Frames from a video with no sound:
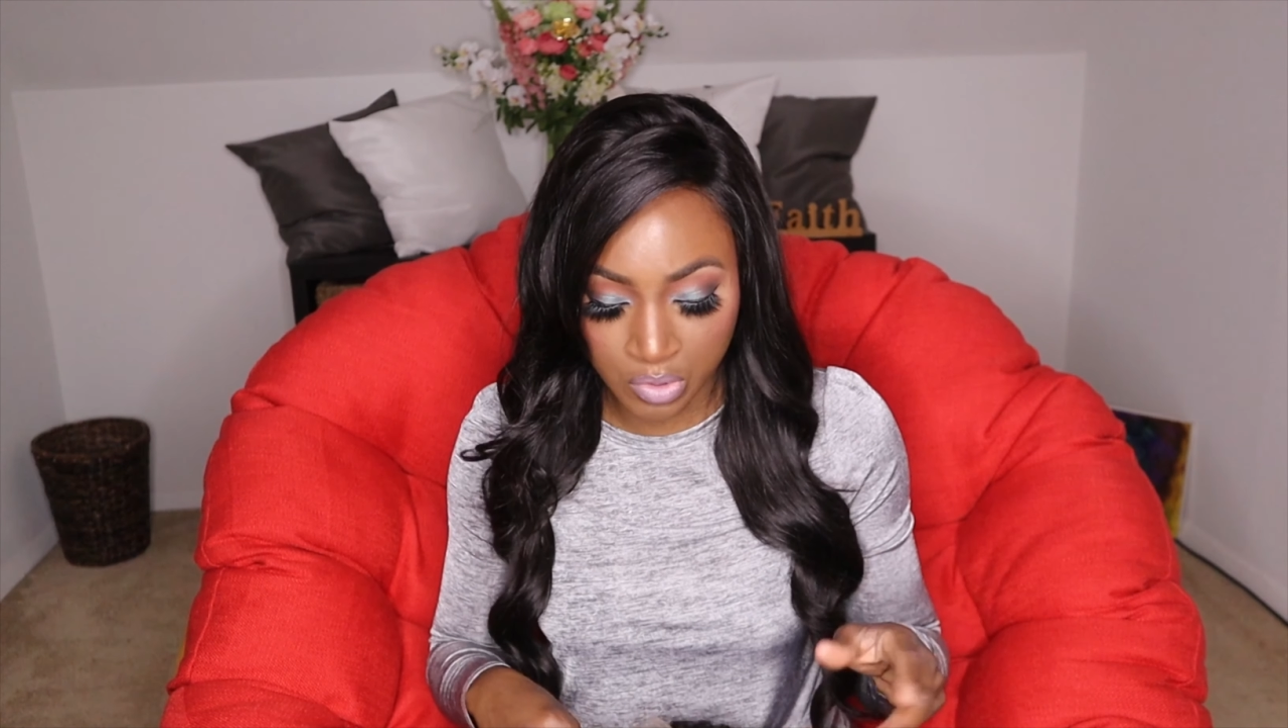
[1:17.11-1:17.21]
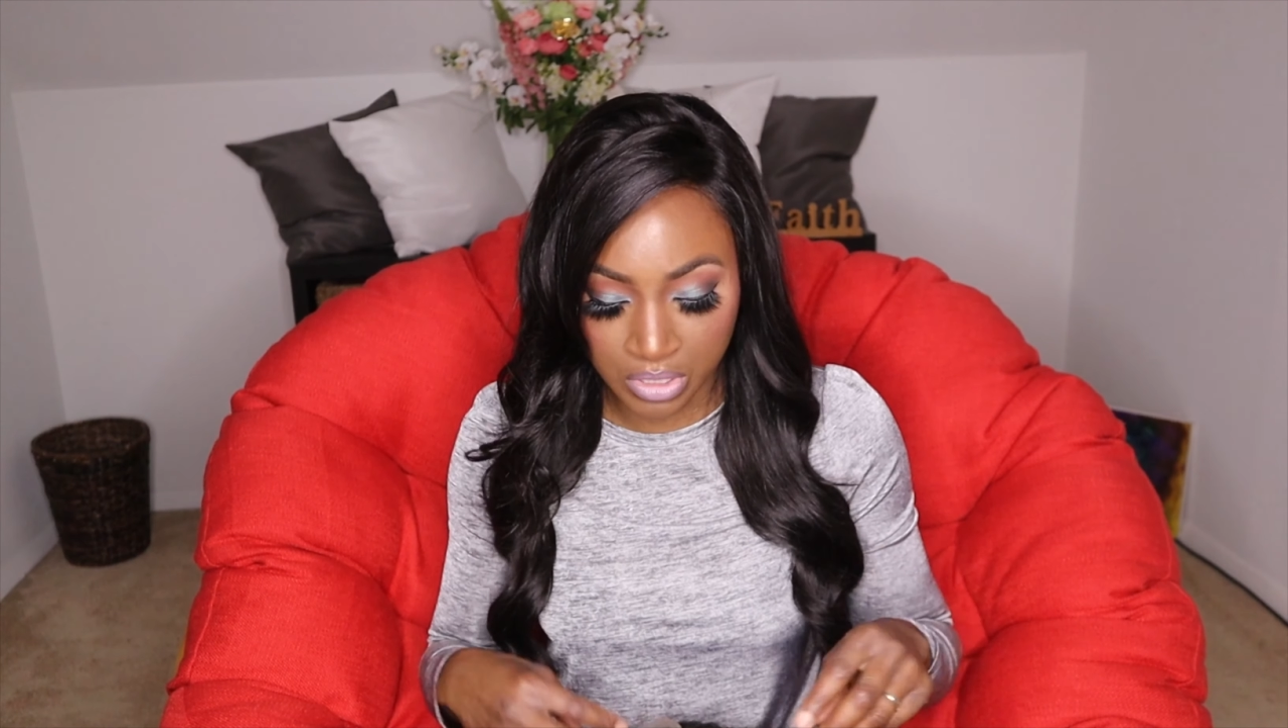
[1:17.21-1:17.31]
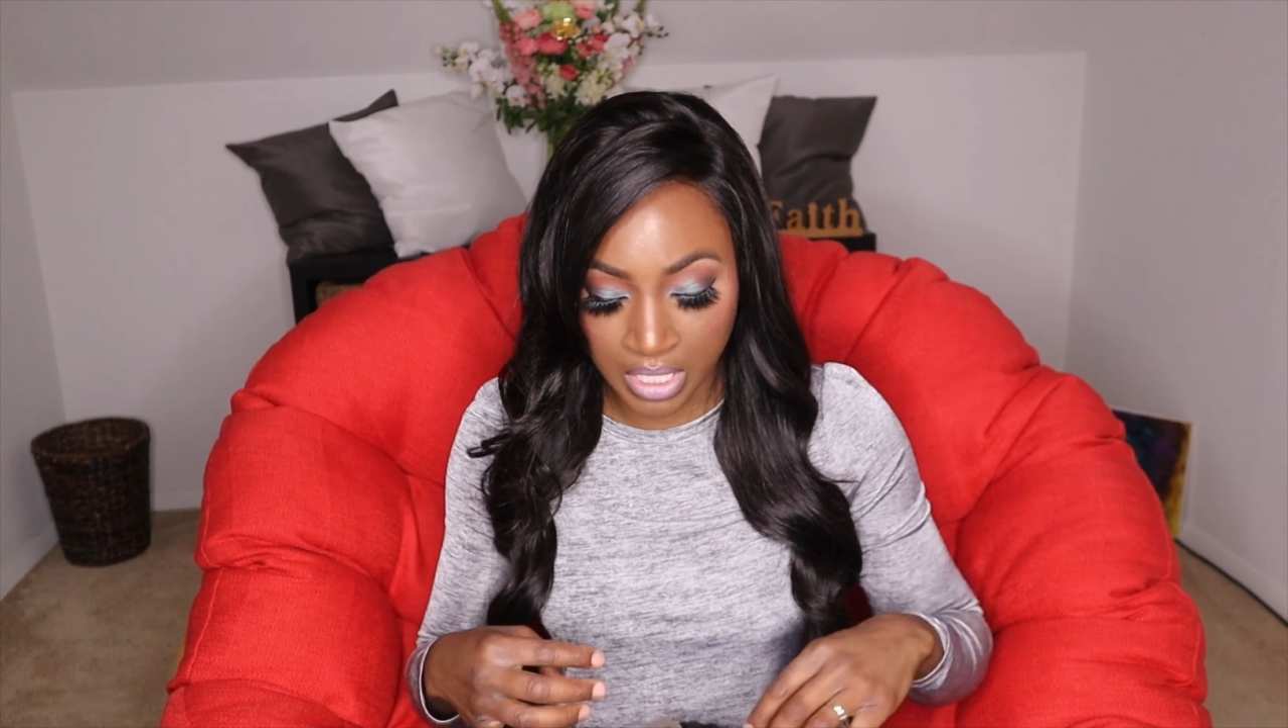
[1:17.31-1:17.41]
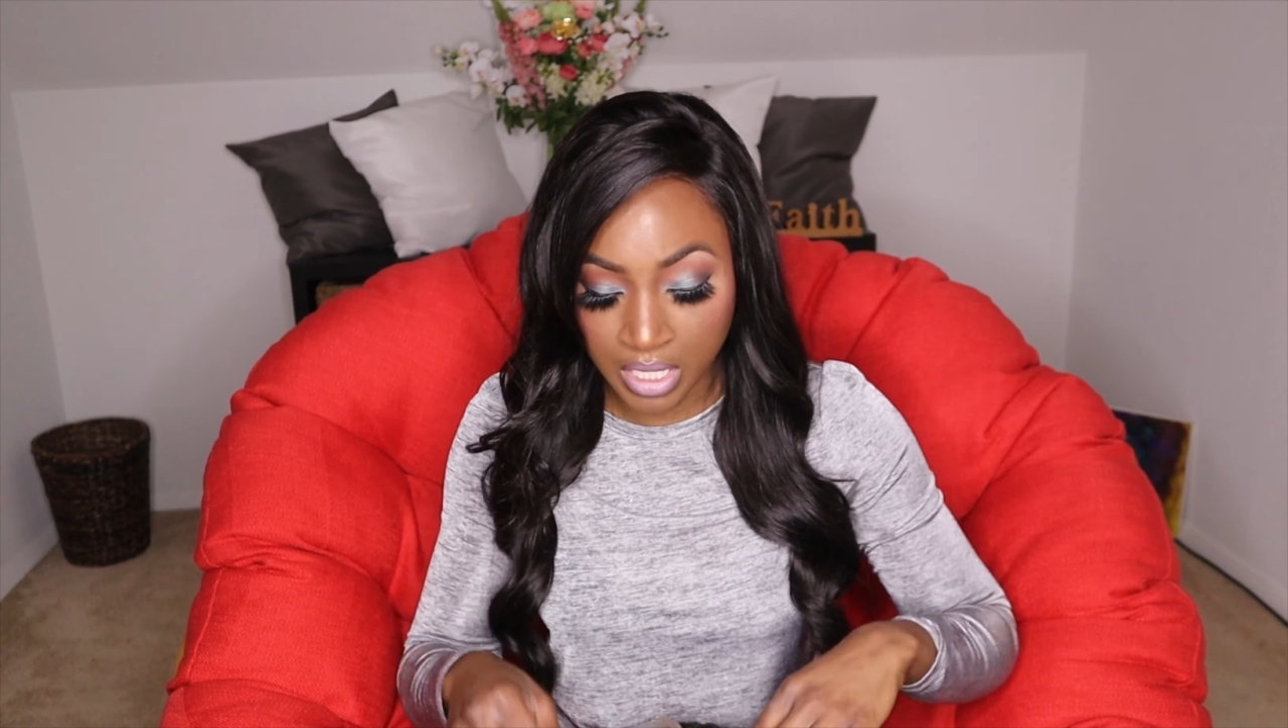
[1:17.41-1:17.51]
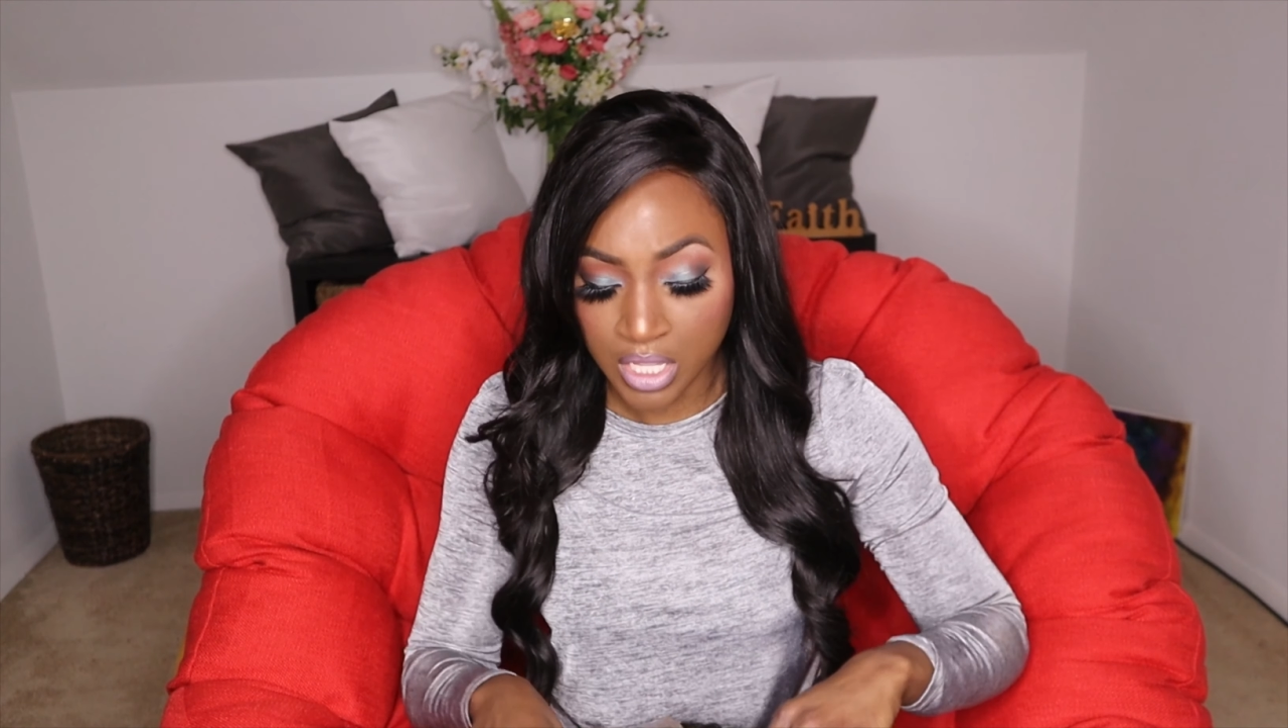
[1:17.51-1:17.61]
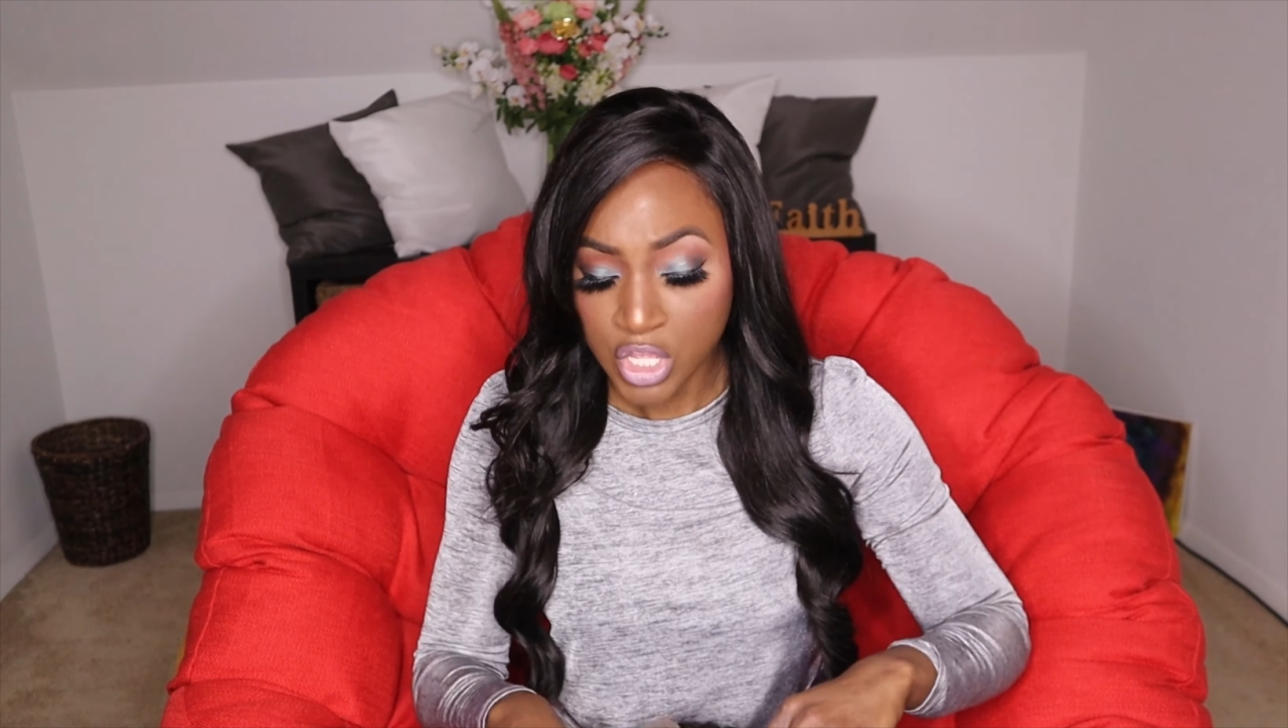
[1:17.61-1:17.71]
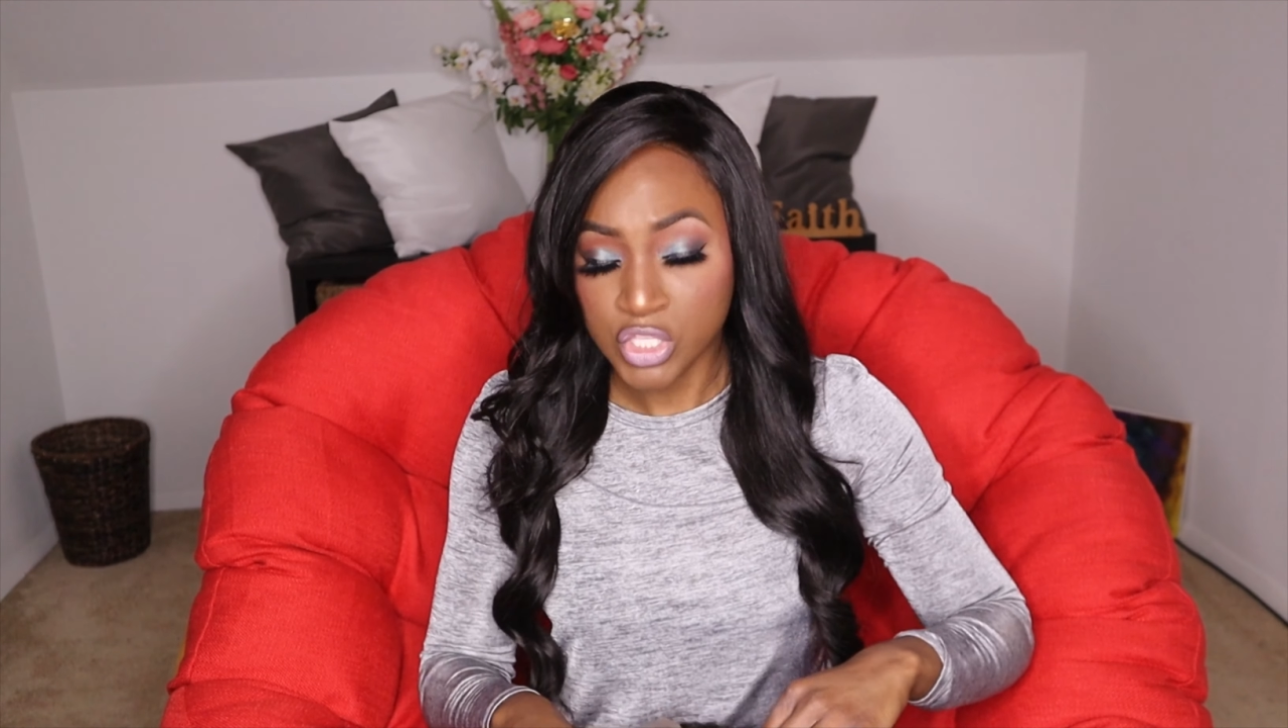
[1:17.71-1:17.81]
too thick.